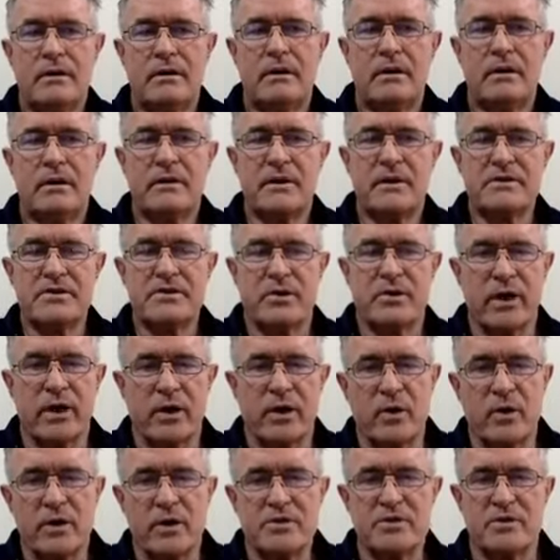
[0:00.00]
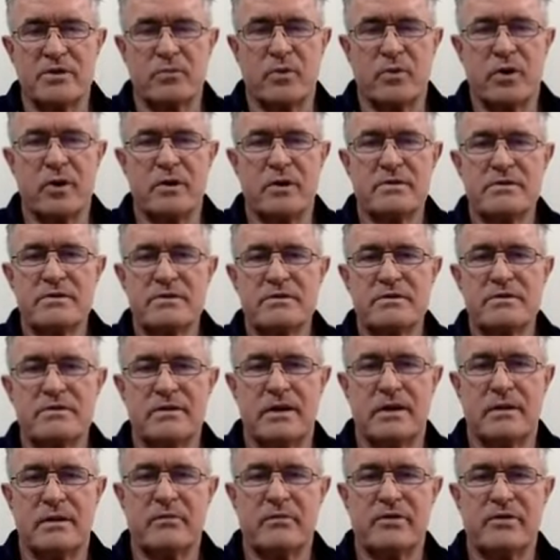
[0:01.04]
Oh, that's a great question, Morris.
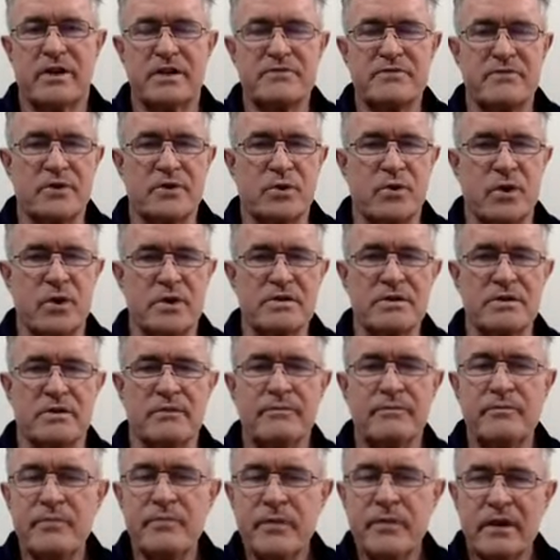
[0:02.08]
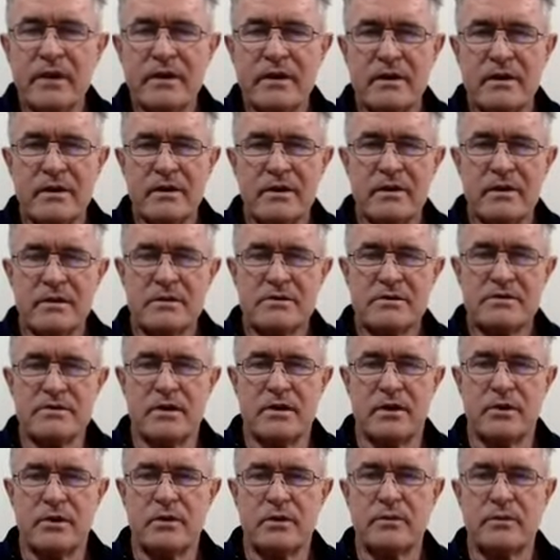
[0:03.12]
Thanks for the question.
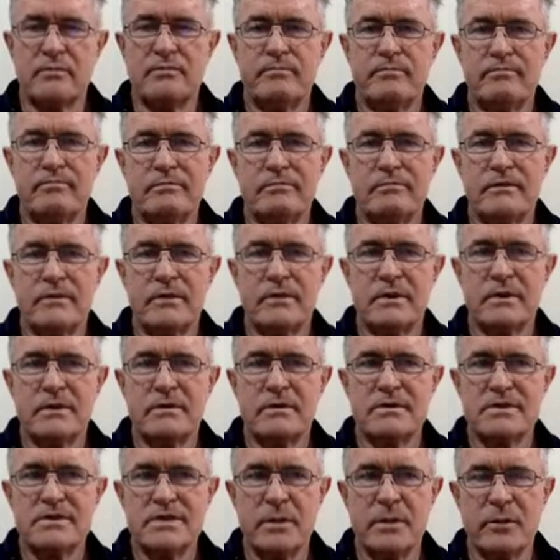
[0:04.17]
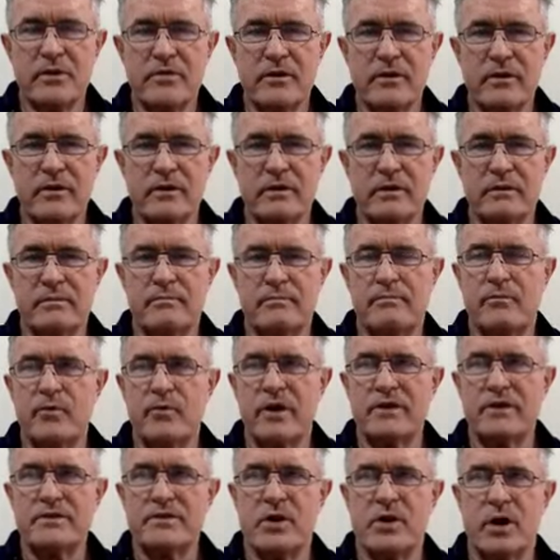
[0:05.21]
So some of the
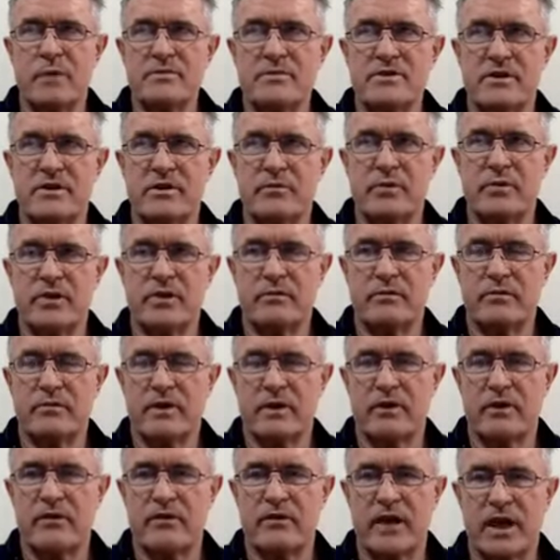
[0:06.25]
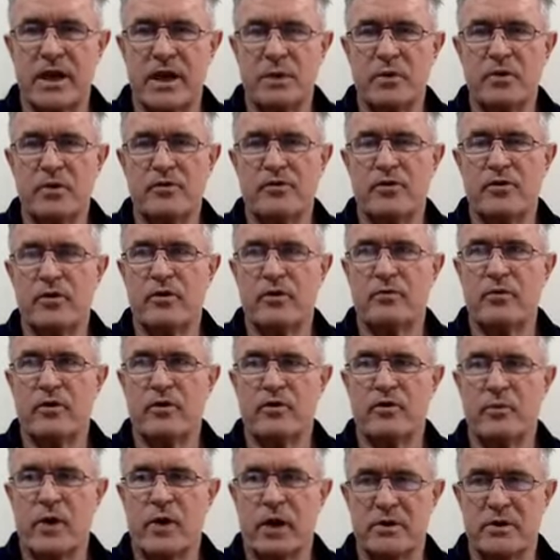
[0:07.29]
runtimes that are available for
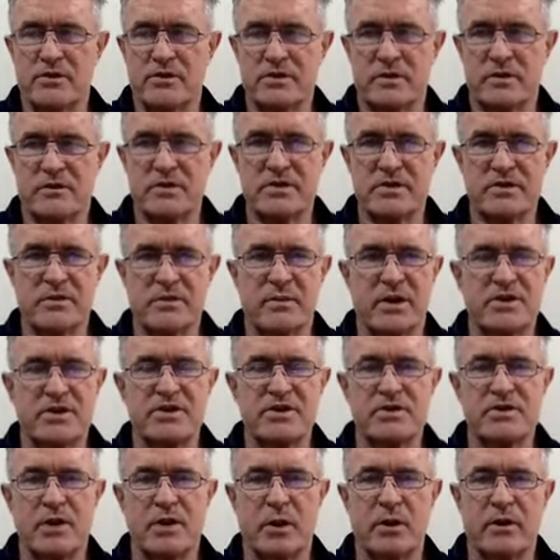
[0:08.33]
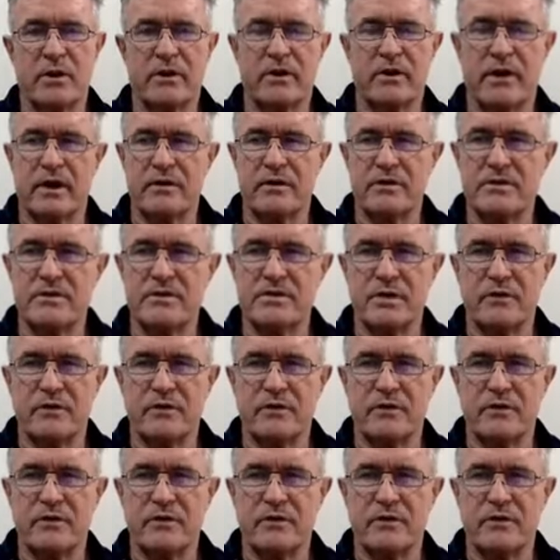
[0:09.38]
microservices are much slower than others.